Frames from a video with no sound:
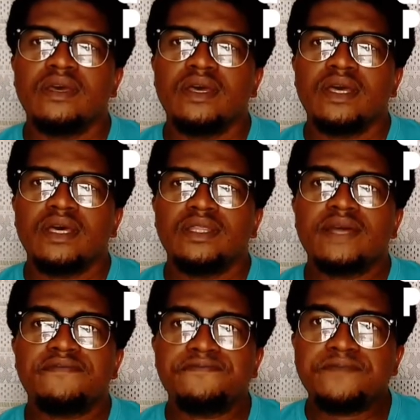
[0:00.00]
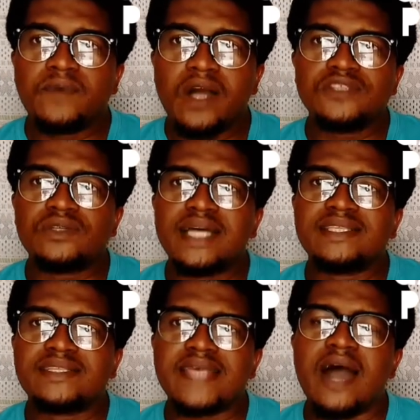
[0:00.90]
The consonant
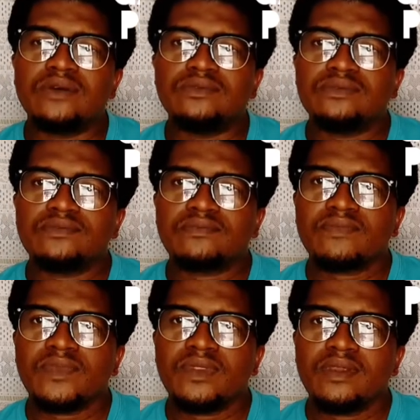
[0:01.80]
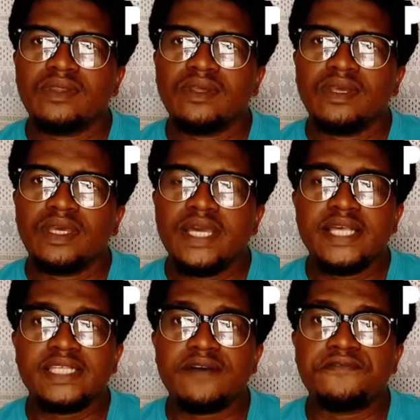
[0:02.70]
sound is a
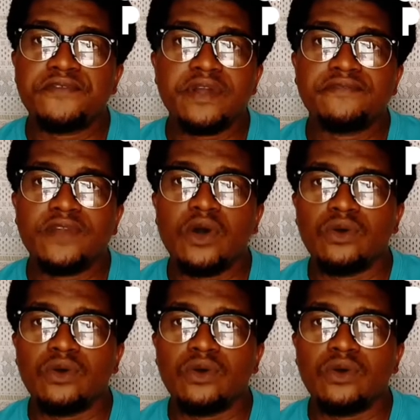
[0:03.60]
free flow,